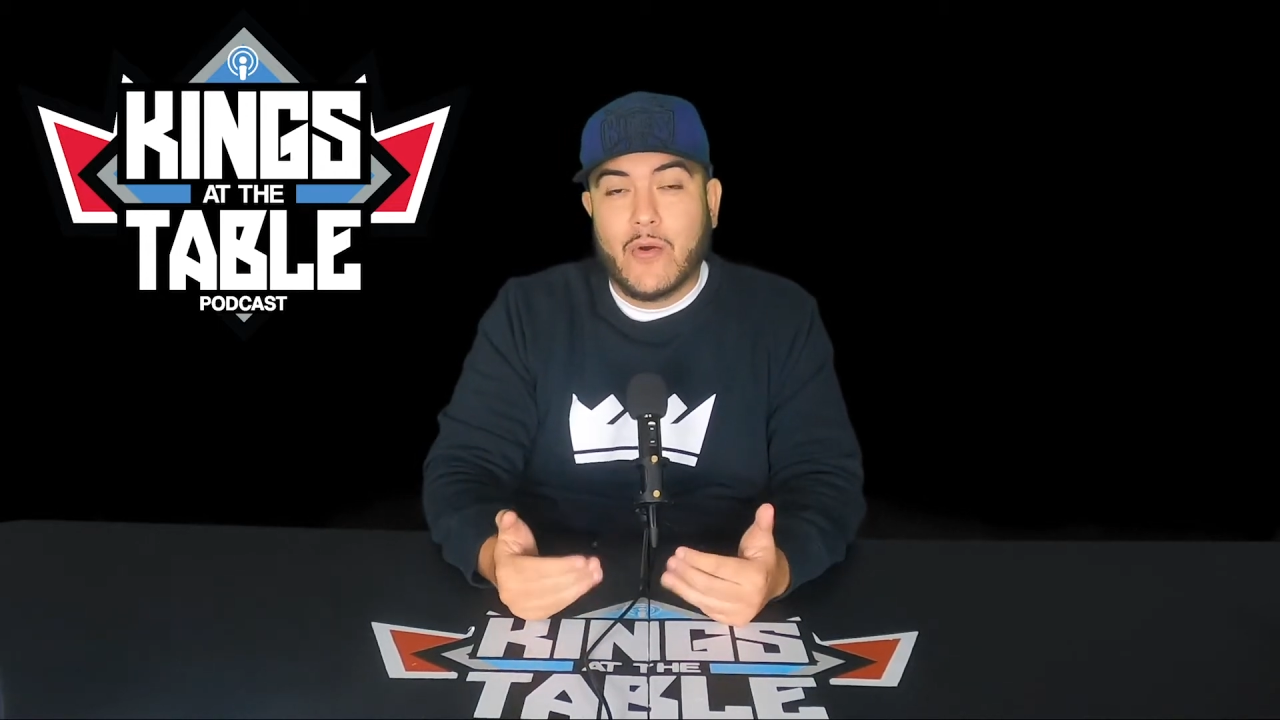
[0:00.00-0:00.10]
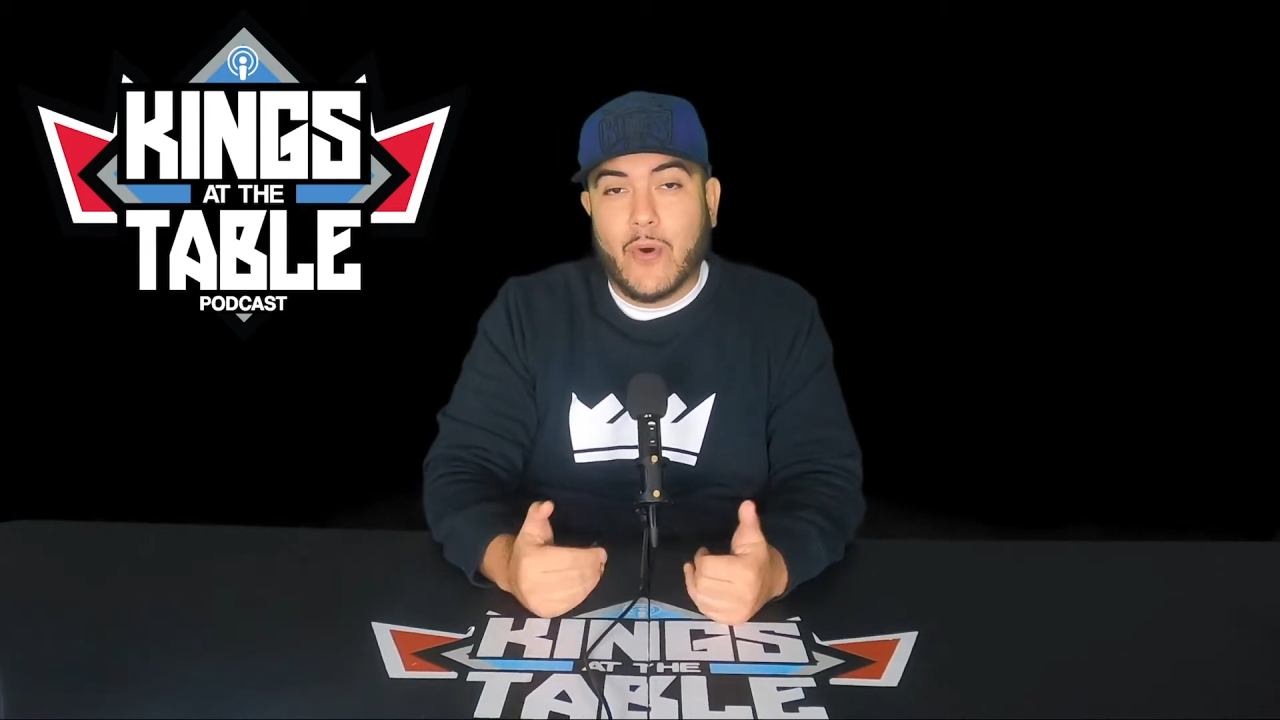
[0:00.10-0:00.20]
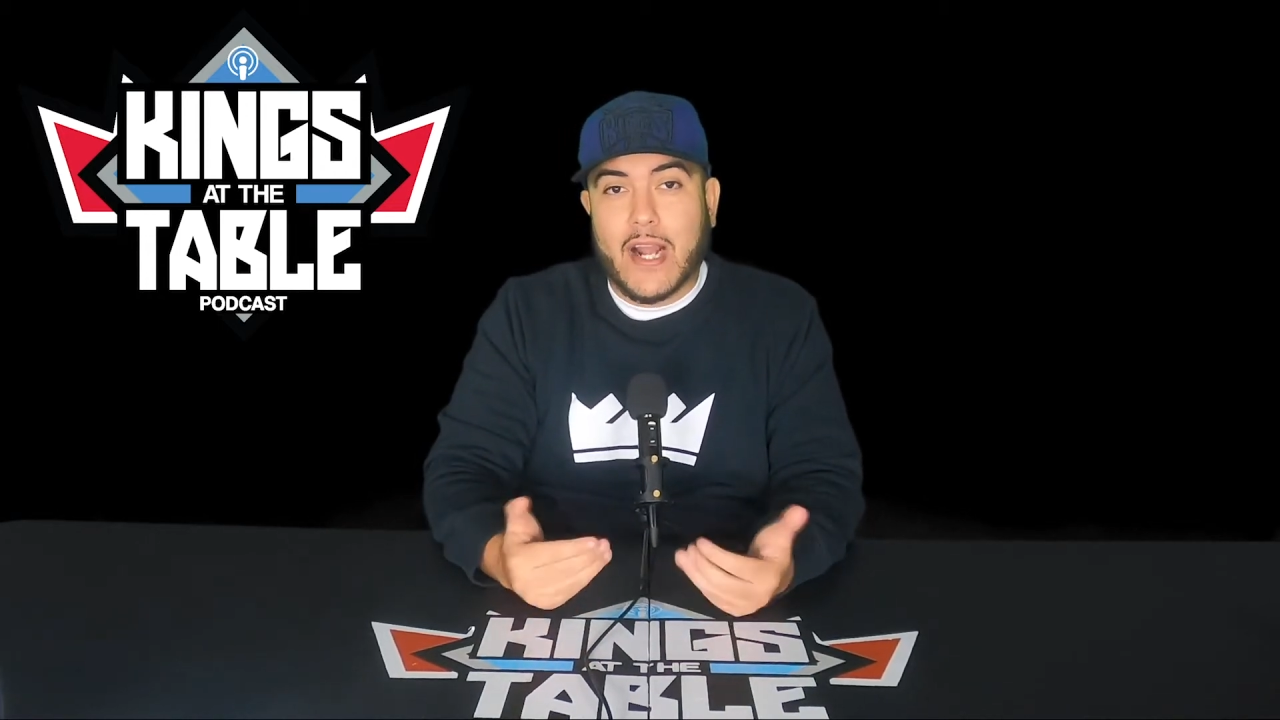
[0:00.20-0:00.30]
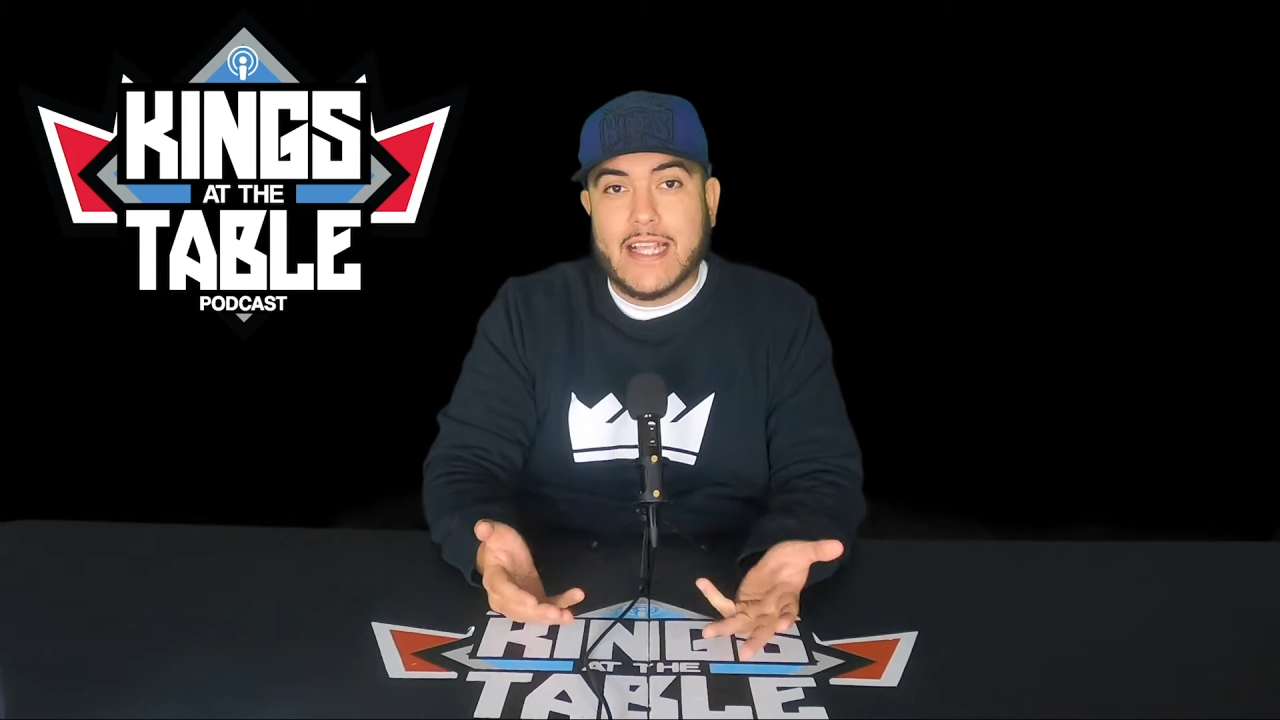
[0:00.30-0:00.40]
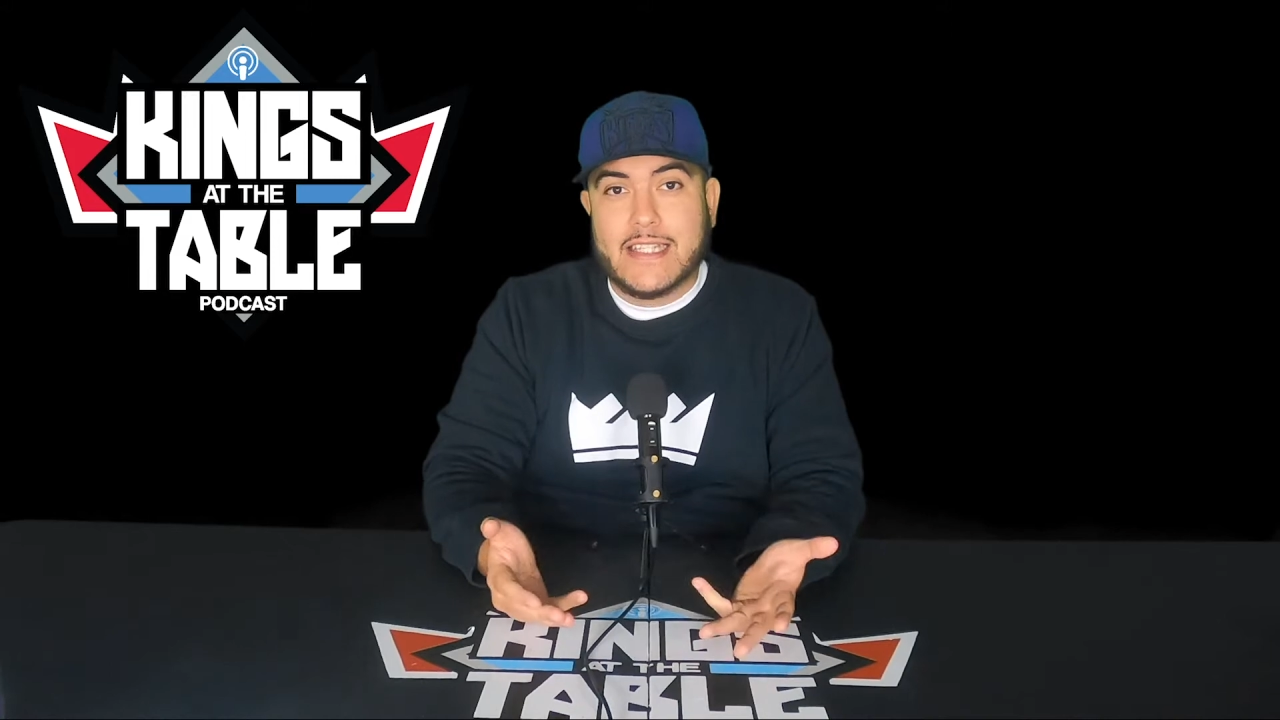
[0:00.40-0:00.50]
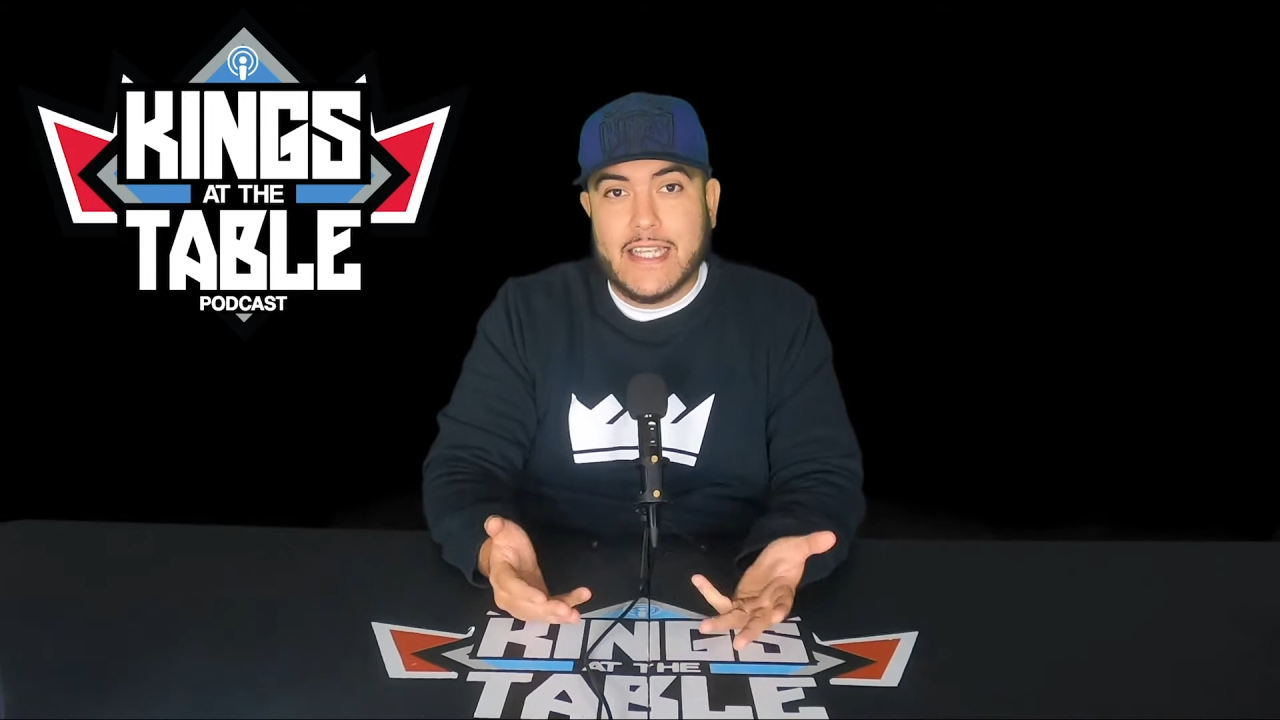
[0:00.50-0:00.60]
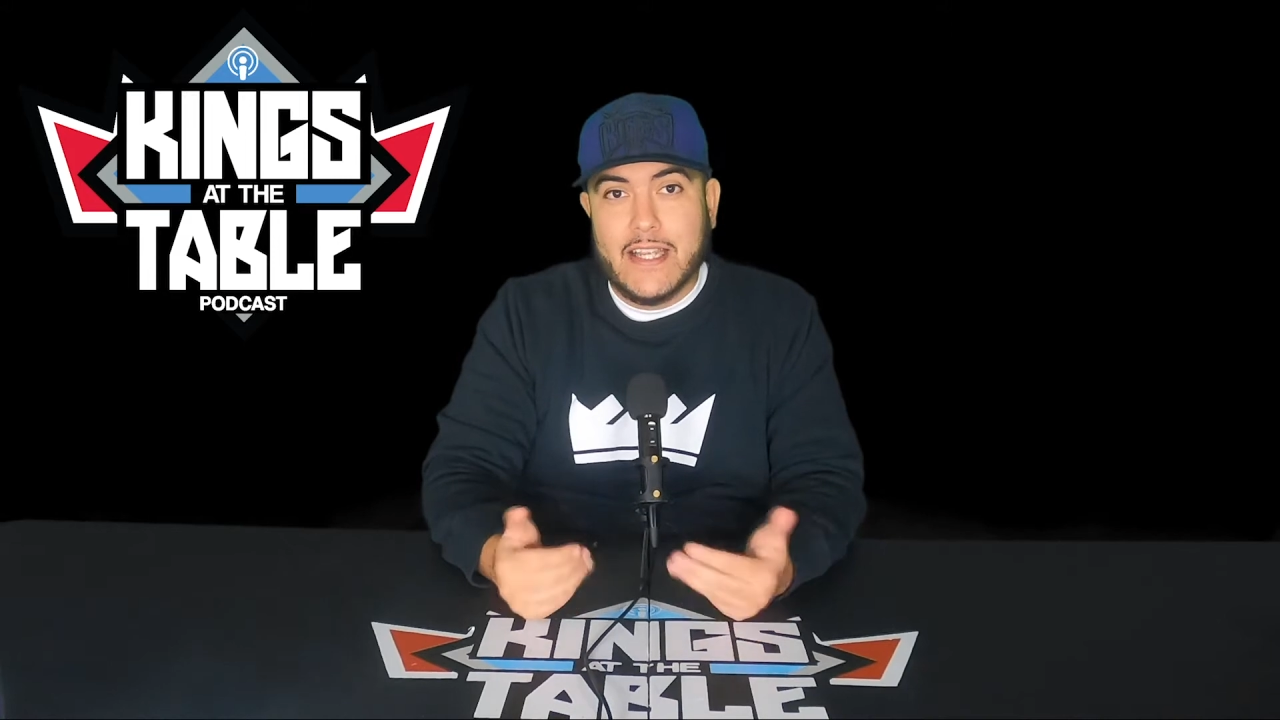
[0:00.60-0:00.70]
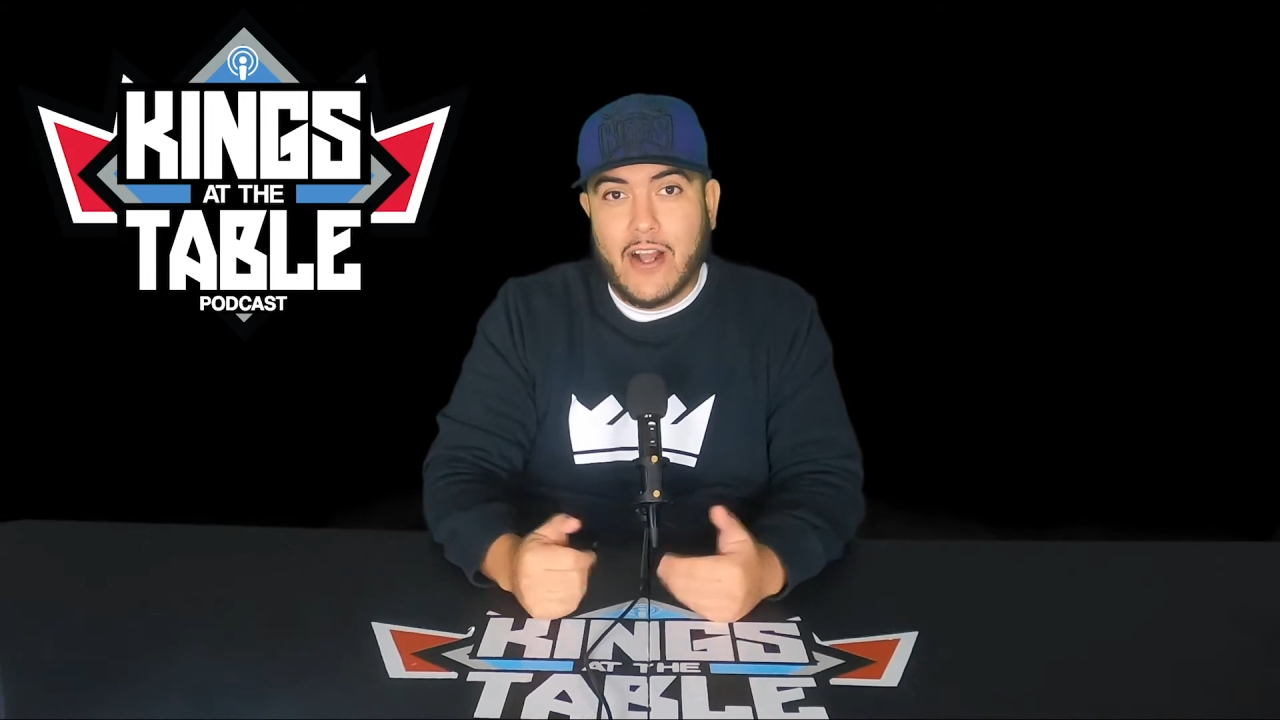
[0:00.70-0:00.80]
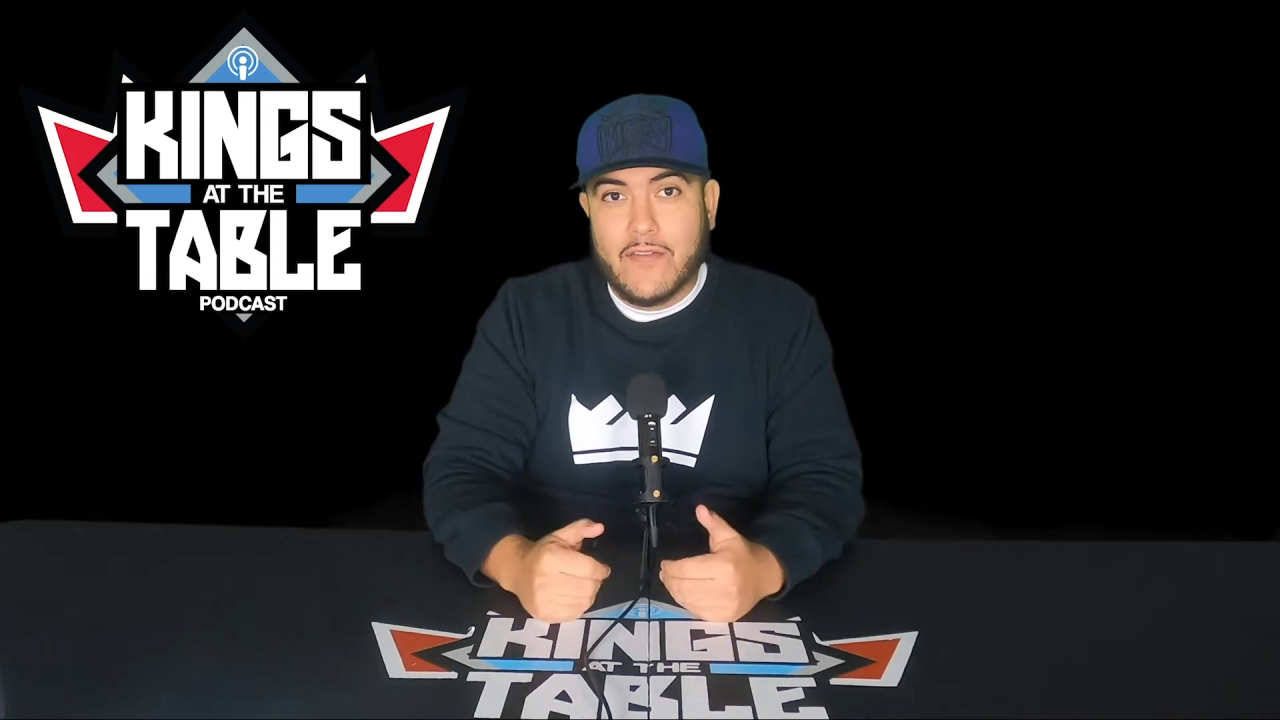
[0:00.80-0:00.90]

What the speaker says: what I see,